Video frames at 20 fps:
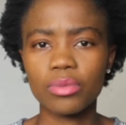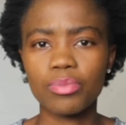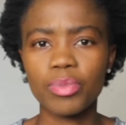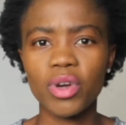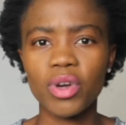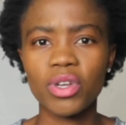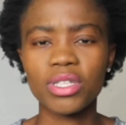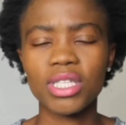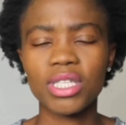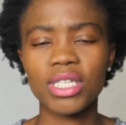a
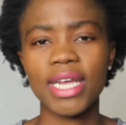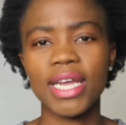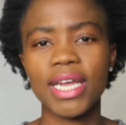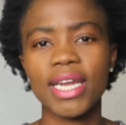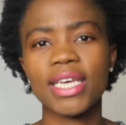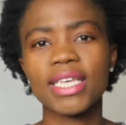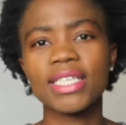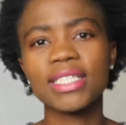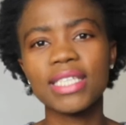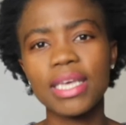person and
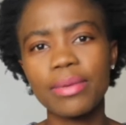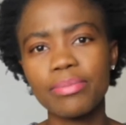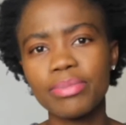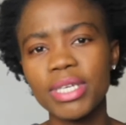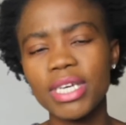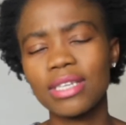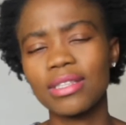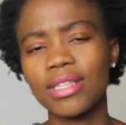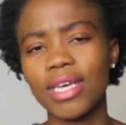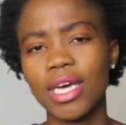
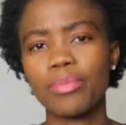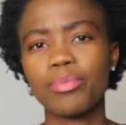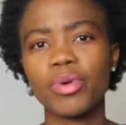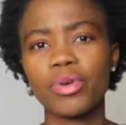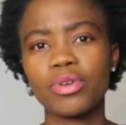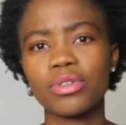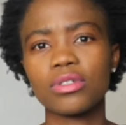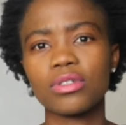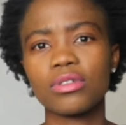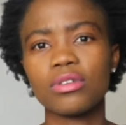accepting that
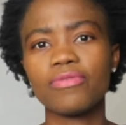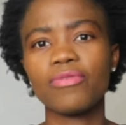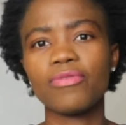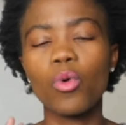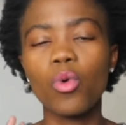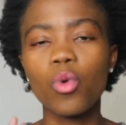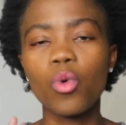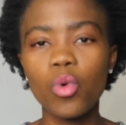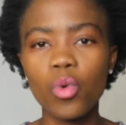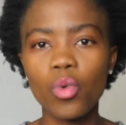person for
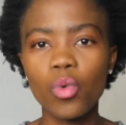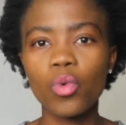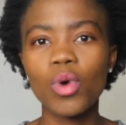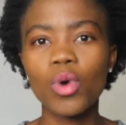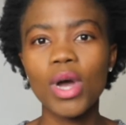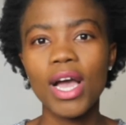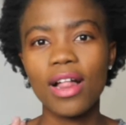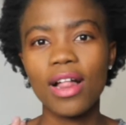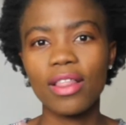who